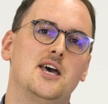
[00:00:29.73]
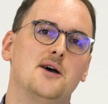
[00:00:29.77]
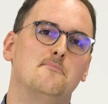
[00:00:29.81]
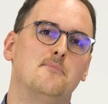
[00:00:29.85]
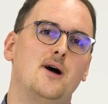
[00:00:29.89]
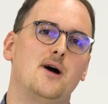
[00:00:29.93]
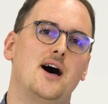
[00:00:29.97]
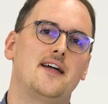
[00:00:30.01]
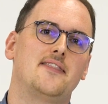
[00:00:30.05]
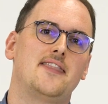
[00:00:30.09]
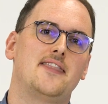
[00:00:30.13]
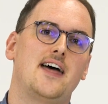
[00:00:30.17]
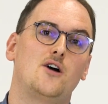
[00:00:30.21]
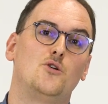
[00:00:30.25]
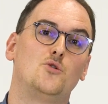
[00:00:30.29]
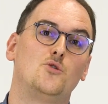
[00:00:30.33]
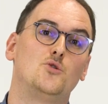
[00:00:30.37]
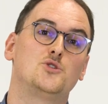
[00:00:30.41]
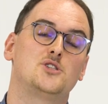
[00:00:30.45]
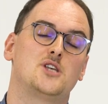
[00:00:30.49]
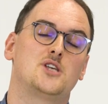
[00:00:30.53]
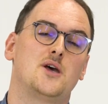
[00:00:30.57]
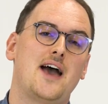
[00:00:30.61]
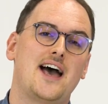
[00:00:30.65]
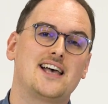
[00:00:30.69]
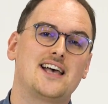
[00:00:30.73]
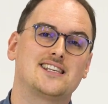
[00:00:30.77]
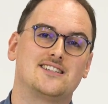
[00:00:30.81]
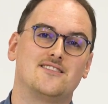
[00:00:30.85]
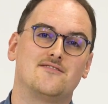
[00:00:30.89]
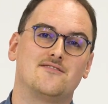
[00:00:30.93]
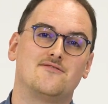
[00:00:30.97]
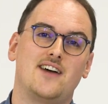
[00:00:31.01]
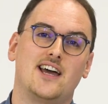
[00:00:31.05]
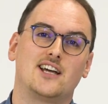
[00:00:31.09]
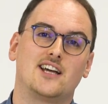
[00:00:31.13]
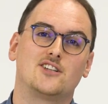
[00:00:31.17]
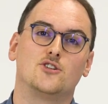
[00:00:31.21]
But that also has an
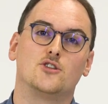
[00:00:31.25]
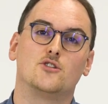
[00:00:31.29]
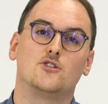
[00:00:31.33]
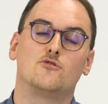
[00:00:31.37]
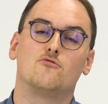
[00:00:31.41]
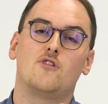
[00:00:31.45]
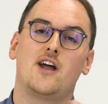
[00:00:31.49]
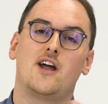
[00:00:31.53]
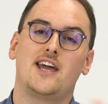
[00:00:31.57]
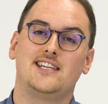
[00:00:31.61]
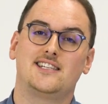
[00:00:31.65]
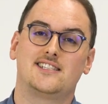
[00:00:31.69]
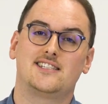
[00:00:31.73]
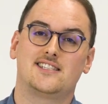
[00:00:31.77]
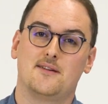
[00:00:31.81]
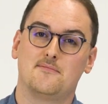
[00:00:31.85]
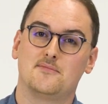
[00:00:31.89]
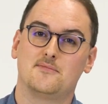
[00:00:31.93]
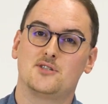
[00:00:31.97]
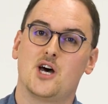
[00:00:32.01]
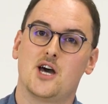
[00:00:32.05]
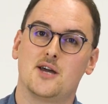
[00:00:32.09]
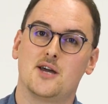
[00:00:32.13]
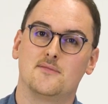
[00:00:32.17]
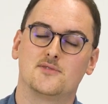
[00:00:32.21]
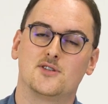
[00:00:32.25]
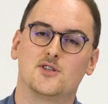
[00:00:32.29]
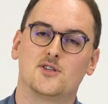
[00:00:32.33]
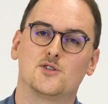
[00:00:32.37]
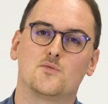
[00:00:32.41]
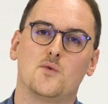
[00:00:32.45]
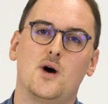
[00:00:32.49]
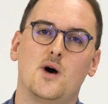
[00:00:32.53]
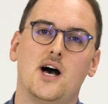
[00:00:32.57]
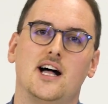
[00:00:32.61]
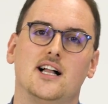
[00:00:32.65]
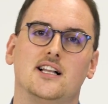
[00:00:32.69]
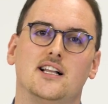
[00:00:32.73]
effect on the rates sometimes as
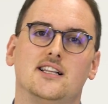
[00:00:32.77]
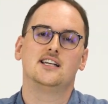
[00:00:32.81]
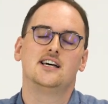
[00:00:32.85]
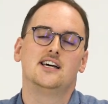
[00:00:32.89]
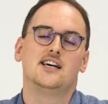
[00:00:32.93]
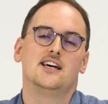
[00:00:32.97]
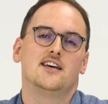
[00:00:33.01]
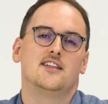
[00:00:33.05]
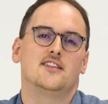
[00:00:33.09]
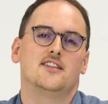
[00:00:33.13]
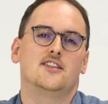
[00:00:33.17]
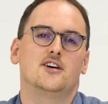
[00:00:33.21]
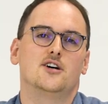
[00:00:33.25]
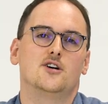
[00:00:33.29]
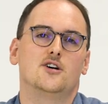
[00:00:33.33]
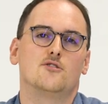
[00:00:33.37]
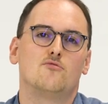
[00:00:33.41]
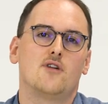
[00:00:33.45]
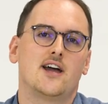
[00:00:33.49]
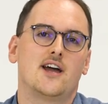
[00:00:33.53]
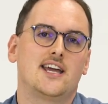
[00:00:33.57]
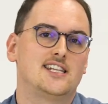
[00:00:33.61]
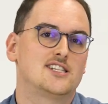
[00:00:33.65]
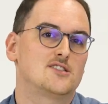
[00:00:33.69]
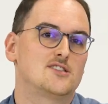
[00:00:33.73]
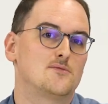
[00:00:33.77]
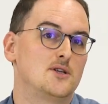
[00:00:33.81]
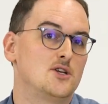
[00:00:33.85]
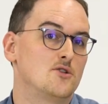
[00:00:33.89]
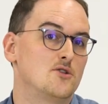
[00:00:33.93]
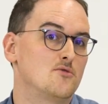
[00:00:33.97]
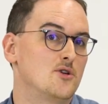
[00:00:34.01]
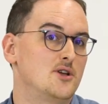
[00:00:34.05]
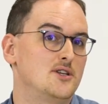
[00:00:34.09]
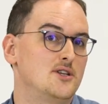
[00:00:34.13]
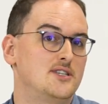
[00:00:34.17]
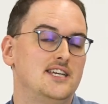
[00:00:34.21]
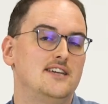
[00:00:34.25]
well. The rates when
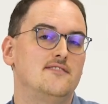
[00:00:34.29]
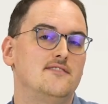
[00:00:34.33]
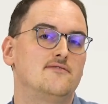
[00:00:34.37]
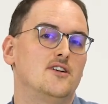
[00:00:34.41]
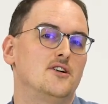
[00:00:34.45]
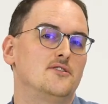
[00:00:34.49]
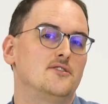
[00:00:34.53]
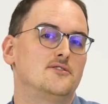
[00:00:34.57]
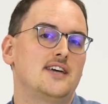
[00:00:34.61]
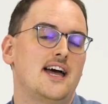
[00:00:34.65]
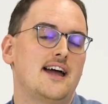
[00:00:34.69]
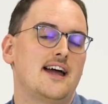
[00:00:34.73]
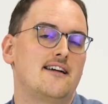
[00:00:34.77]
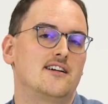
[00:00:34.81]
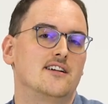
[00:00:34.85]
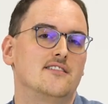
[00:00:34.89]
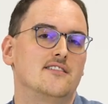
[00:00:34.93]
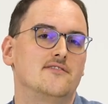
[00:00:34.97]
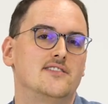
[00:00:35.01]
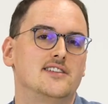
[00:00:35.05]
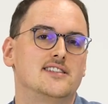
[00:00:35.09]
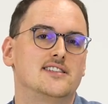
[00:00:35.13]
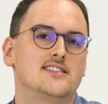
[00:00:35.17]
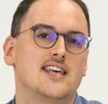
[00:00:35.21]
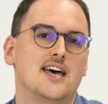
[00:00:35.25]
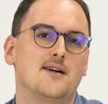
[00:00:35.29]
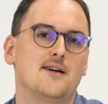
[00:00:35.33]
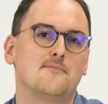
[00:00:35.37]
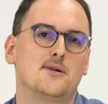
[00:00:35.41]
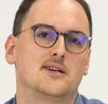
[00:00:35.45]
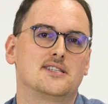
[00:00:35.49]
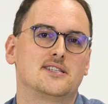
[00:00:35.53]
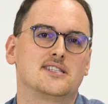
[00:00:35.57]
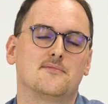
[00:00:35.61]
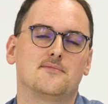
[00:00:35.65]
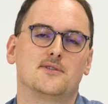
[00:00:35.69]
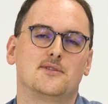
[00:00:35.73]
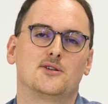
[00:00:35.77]
you're on a default tariff is set by
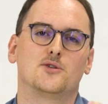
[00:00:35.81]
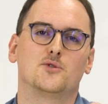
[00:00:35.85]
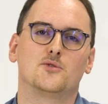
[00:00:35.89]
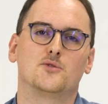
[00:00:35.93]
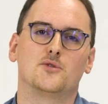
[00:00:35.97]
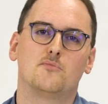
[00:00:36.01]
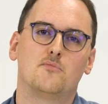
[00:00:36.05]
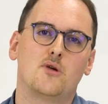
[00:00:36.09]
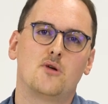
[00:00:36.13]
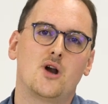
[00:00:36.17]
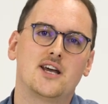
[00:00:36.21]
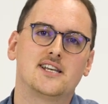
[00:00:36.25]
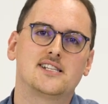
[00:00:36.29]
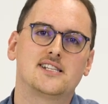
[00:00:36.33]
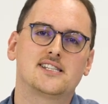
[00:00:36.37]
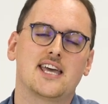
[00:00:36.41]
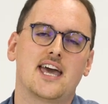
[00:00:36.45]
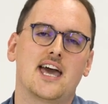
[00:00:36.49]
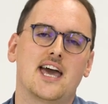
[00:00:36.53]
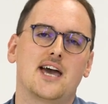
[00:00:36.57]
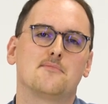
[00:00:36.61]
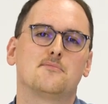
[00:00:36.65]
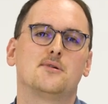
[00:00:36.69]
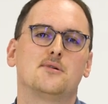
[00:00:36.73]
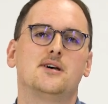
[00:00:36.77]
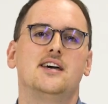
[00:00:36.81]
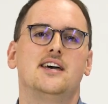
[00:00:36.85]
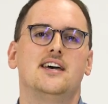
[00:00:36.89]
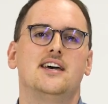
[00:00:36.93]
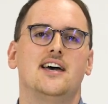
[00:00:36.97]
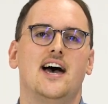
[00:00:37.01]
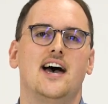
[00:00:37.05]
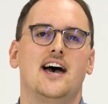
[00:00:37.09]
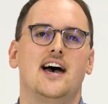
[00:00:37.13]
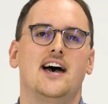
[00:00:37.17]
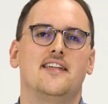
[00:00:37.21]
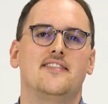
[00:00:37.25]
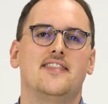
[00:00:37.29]
something called the price cap.
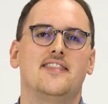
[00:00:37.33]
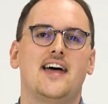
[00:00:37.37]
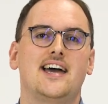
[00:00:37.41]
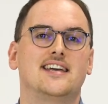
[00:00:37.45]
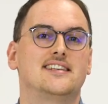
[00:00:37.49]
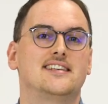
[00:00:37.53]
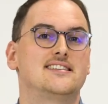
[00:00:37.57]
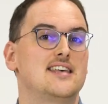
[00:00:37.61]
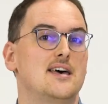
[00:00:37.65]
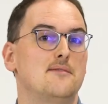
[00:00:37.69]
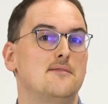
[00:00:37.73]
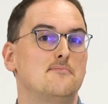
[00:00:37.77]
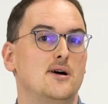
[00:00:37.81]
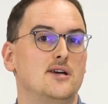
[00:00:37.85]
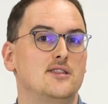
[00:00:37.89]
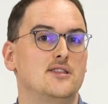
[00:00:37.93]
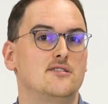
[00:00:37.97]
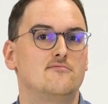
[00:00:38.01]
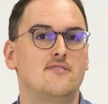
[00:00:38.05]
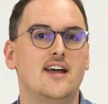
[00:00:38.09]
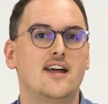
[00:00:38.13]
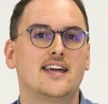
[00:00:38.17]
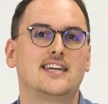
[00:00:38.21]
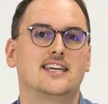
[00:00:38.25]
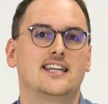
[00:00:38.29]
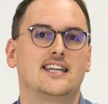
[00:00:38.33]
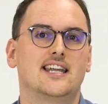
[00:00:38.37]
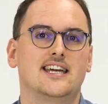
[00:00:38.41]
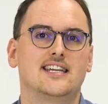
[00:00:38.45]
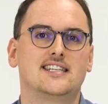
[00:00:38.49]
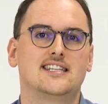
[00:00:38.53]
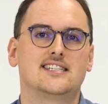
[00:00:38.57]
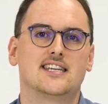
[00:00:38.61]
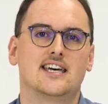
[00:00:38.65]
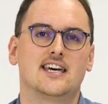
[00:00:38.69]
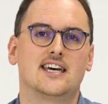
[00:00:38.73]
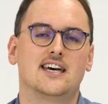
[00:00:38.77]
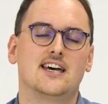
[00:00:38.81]
That is set by the
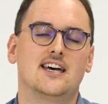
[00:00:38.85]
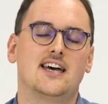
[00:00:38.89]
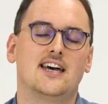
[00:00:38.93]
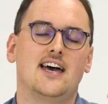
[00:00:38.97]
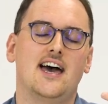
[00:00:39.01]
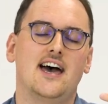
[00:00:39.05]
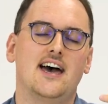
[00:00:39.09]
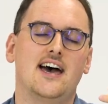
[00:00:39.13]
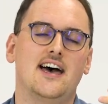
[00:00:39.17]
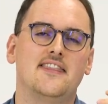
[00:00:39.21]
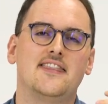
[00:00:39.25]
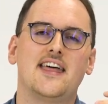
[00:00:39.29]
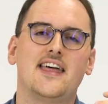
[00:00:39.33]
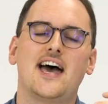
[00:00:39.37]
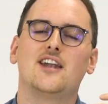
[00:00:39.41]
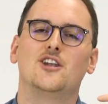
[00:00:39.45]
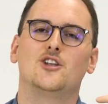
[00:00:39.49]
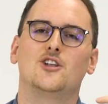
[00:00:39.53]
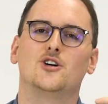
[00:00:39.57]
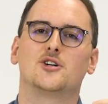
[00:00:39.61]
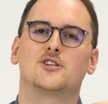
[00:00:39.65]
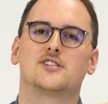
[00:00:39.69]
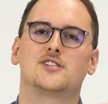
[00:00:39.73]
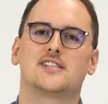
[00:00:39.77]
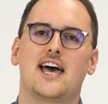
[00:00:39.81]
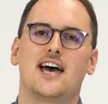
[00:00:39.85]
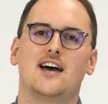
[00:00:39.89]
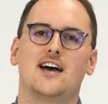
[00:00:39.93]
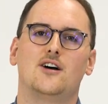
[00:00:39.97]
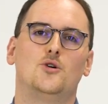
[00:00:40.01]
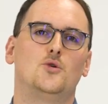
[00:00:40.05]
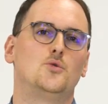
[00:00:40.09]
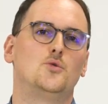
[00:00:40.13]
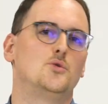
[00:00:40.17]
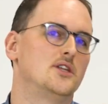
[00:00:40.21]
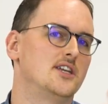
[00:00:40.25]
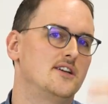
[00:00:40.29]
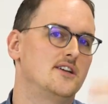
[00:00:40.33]
regulator, and that looks at
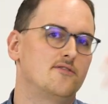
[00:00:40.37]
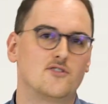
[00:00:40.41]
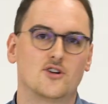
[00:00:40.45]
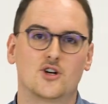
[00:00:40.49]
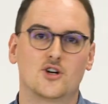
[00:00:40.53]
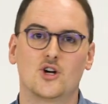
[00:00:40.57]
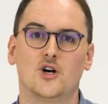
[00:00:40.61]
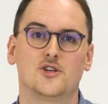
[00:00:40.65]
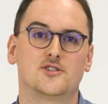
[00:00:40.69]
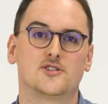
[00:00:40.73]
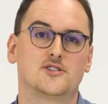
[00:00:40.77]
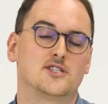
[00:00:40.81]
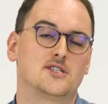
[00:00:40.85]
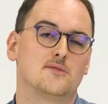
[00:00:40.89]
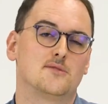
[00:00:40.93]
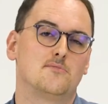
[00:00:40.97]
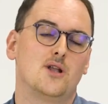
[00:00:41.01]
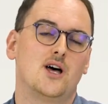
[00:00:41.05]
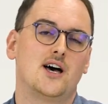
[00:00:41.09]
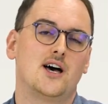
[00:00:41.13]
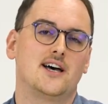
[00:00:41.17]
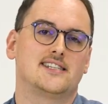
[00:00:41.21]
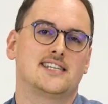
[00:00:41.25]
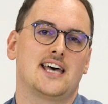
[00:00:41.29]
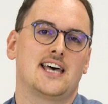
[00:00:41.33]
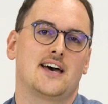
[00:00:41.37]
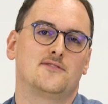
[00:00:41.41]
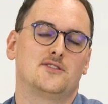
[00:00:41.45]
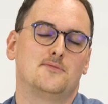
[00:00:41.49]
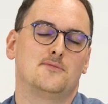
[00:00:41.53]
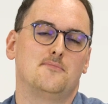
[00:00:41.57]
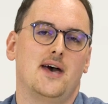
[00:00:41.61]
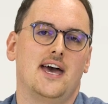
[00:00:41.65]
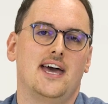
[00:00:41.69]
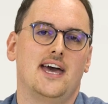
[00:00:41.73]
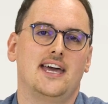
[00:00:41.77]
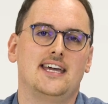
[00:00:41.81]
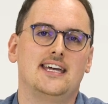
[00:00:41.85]
all the different costs that suppliers have to
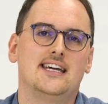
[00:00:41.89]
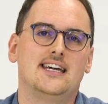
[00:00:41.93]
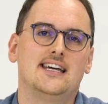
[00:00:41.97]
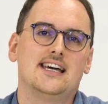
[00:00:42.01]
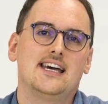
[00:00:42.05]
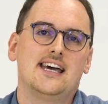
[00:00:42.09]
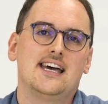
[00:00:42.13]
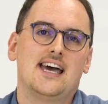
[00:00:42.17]
pay.